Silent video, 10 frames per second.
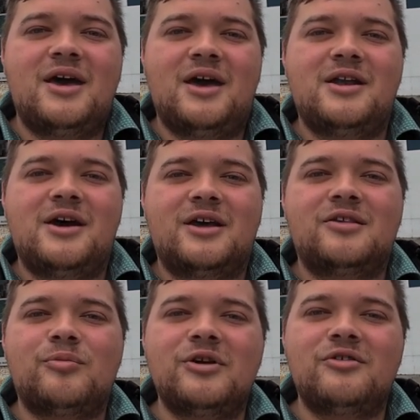and
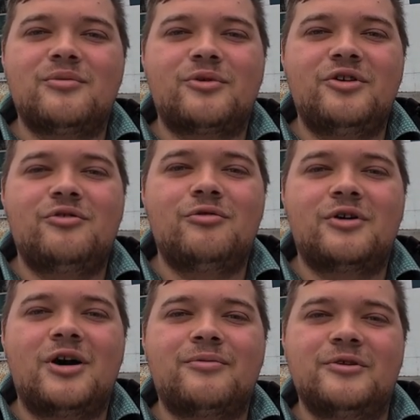get to bring you some really cool
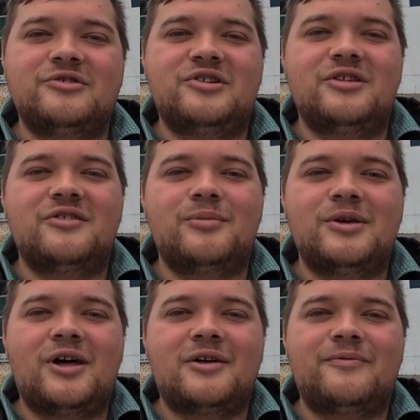coverage. And this is going to
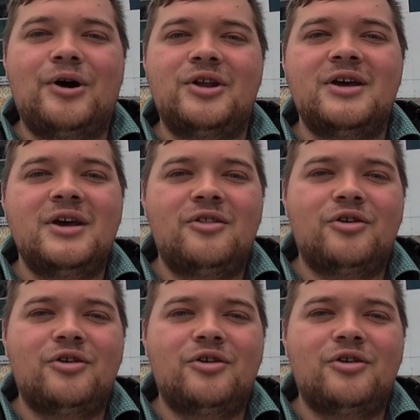be a lot of fun.